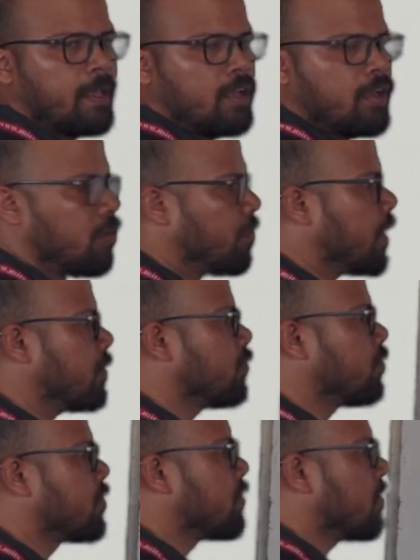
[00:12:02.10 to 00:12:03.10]
When
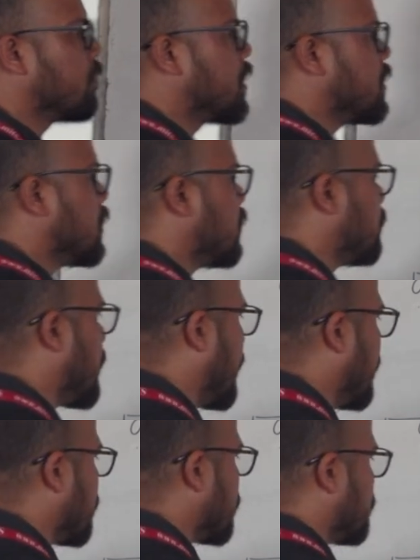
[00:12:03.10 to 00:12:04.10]
Wheatstone-Bridge is in
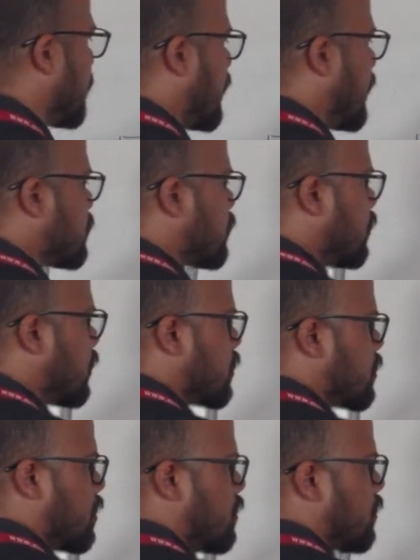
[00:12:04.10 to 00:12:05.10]
balance
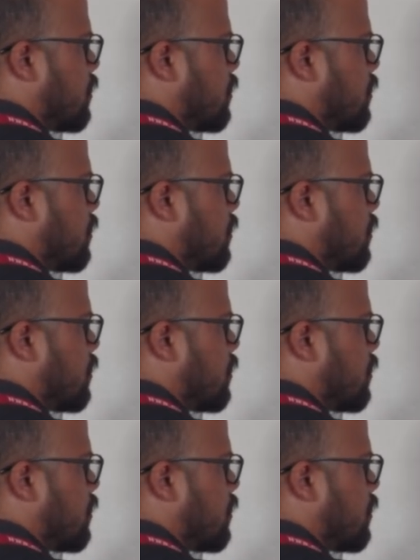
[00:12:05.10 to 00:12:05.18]
condition,